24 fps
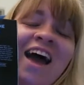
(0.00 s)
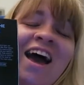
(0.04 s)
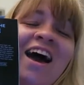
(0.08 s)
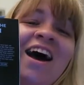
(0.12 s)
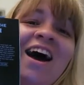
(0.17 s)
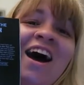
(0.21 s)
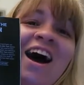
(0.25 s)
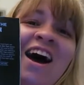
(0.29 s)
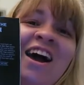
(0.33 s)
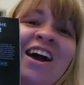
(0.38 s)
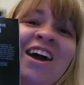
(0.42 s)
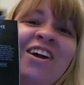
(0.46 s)

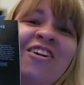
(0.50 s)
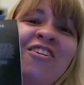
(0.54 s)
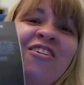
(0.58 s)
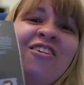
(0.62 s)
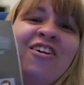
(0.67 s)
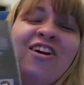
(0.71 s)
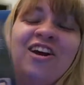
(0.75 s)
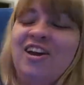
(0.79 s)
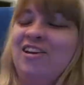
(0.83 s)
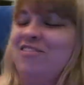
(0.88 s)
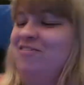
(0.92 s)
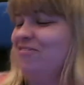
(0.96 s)
Yeah, I
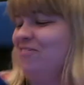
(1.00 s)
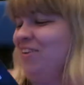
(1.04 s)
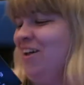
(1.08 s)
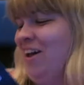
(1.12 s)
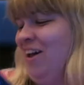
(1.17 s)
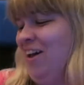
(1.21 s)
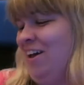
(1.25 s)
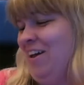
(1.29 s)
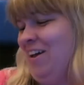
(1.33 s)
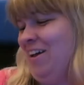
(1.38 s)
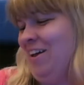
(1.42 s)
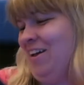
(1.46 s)
agree.
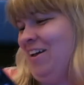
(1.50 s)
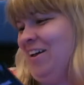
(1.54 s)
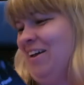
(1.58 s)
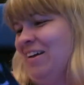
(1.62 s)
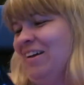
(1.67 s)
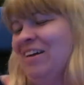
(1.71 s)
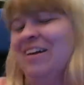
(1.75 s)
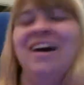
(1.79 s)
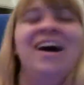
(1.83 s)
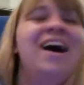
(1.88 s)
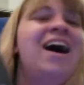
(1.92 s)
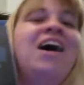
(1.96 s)

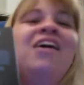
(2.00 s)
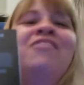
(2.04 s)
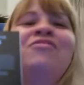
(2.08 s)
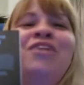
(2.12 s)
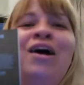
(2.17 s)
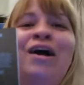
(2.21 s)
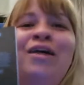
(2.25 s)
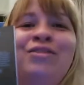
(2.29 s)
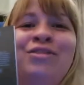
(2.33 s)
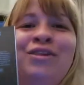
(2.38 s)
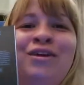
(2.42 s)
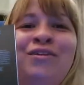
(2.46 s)
I've